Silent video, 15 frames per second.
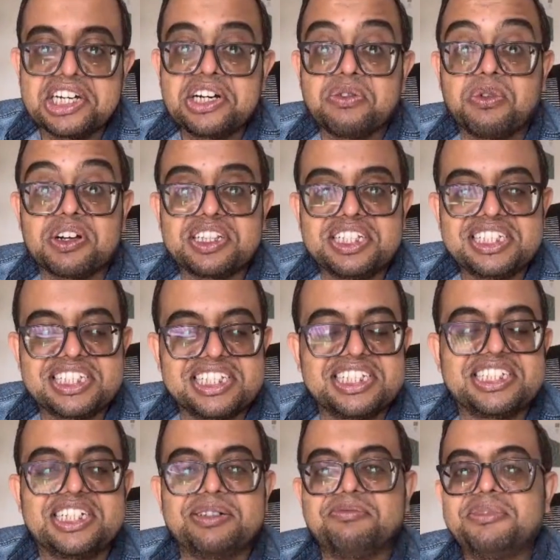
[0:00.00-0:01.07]
What the
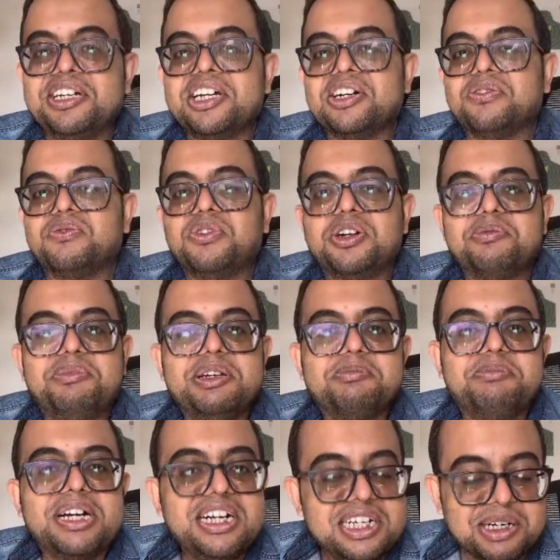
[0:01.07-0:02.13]
system would be
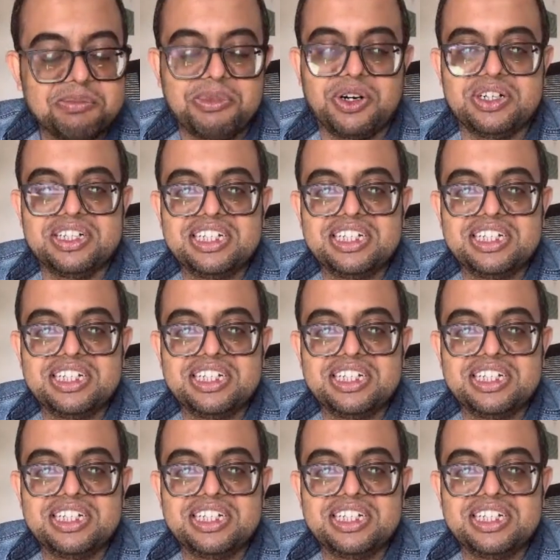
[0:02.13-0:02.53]
built upon.